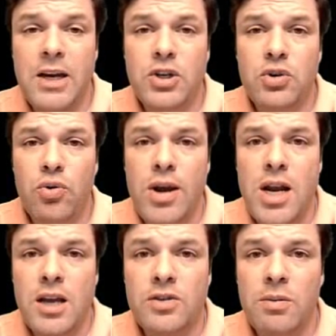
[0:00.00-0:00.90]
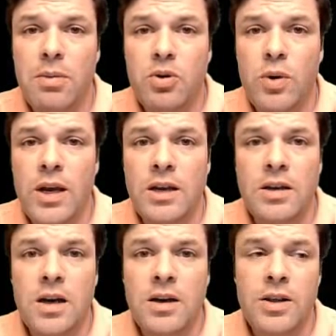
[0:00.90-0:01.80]
make treaties in
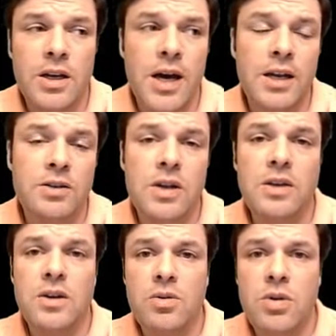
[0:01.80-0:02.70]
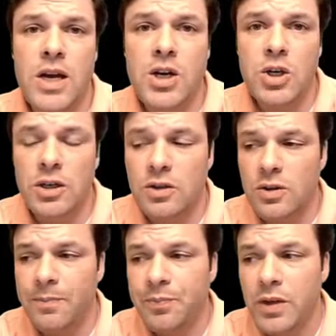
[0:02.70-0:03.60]
between uh, the United States and other
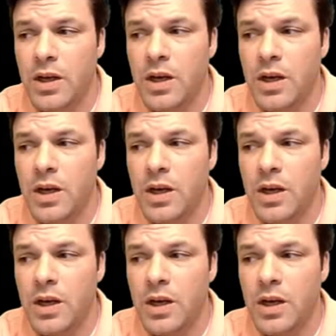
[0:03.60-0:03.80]
nations.